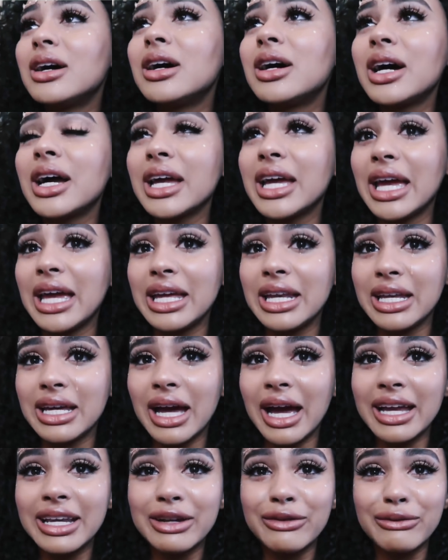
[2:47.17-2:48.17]
I hate
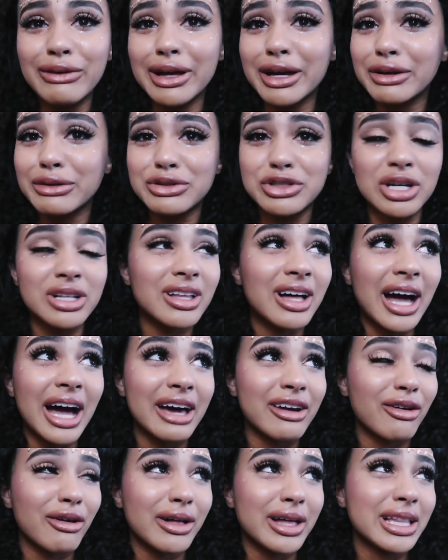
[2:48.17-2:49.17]
it. I don't like Coachella
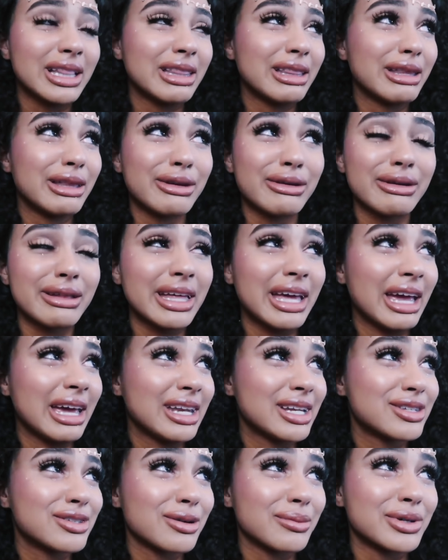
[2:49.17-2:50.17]
at all. I literally
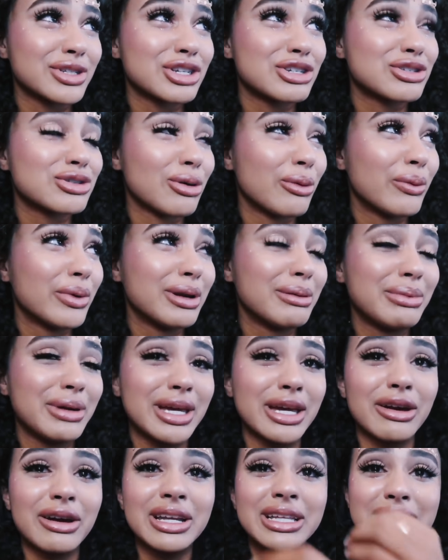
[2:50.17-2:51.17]
hate it so much. I don't want to be here.